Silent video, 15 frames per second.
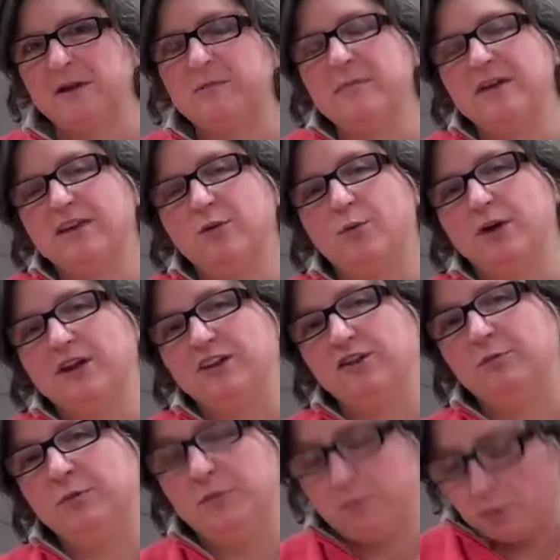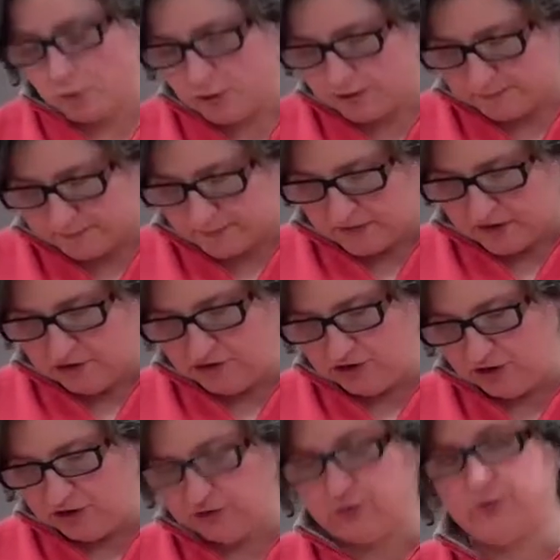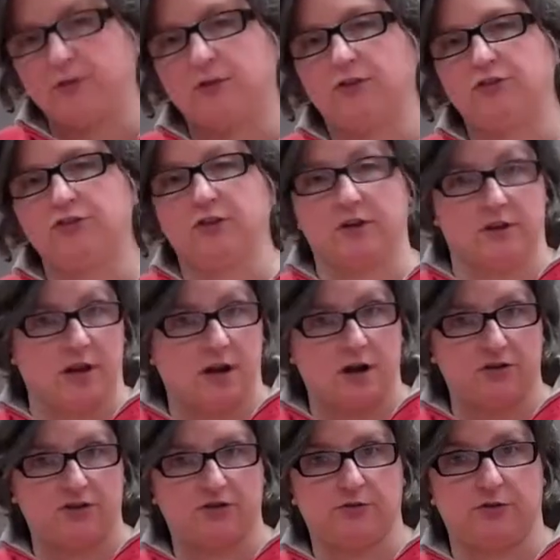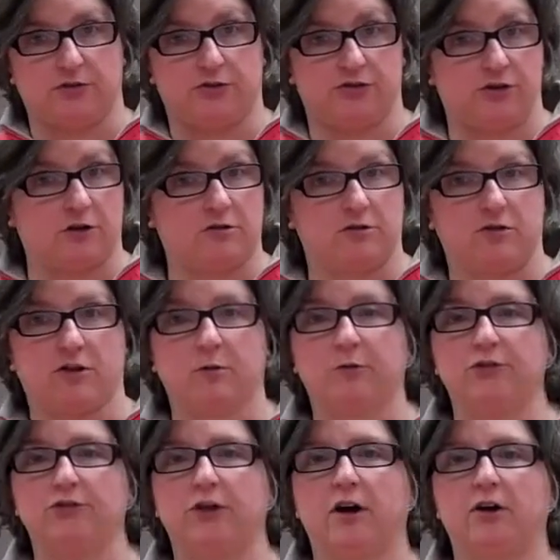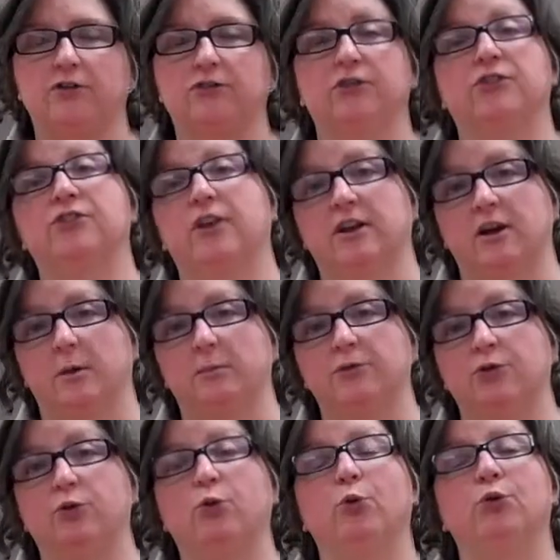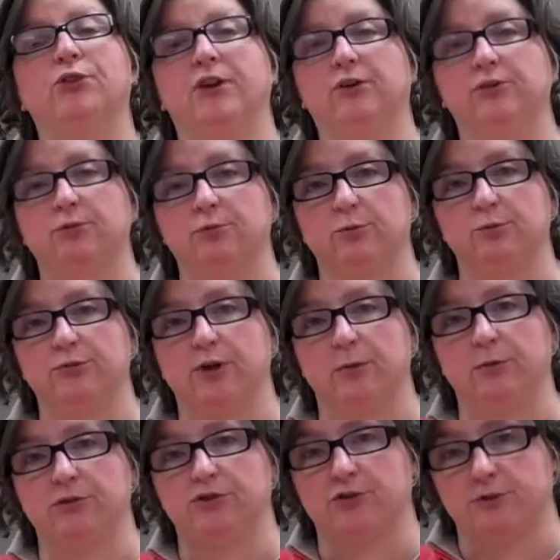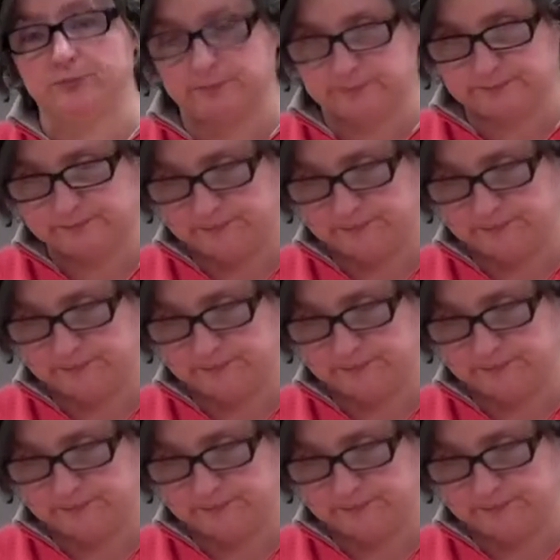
I'm going to make you wait a little bit more just for this ganache, for this chocolate caramel sauce to set up, to cool down to room temperature.